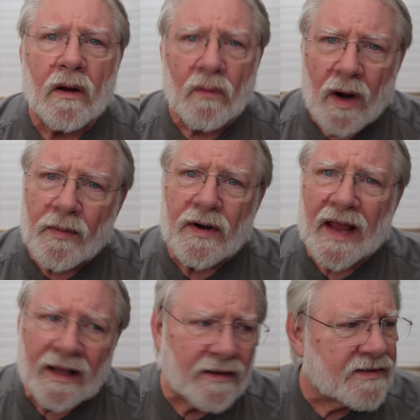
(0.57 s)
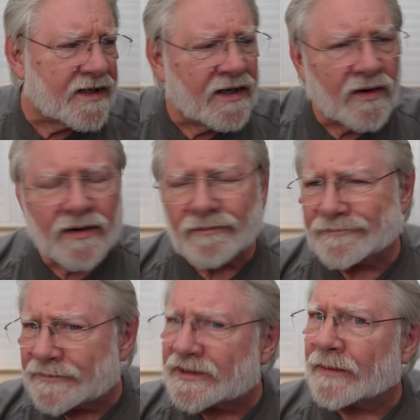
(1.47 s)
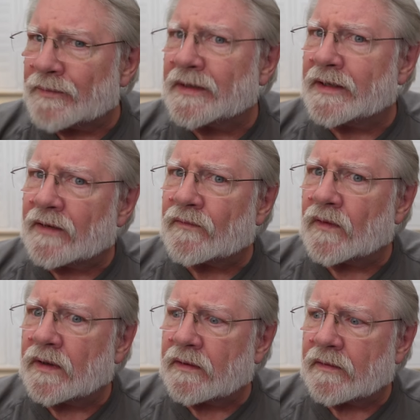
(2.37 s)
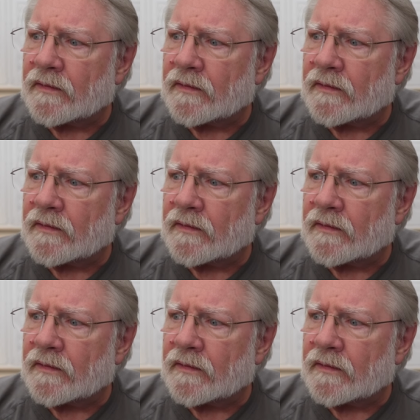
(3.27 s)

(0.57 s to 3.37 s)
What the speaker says: Robert Ellis here, something different.